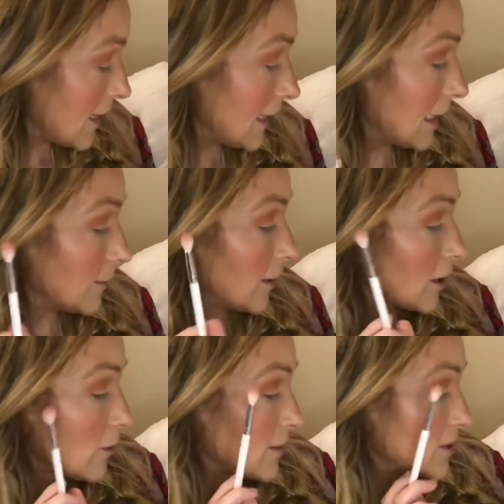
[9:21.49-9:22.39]
And I'm gonna
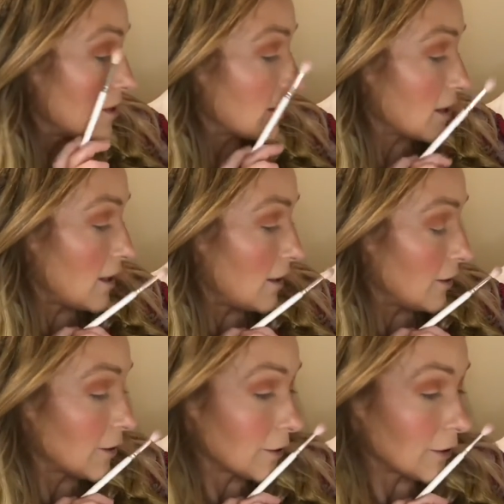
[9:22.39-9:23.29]
go into the
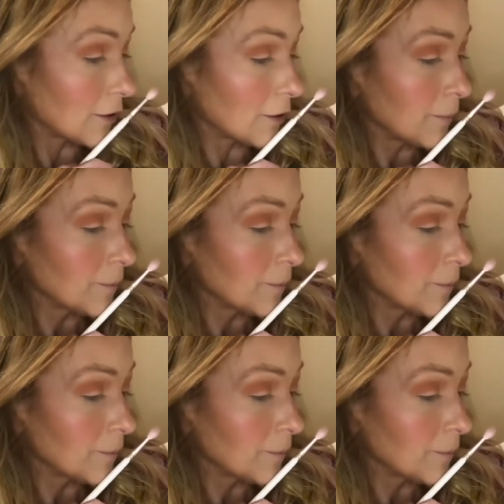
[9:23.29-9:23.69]
color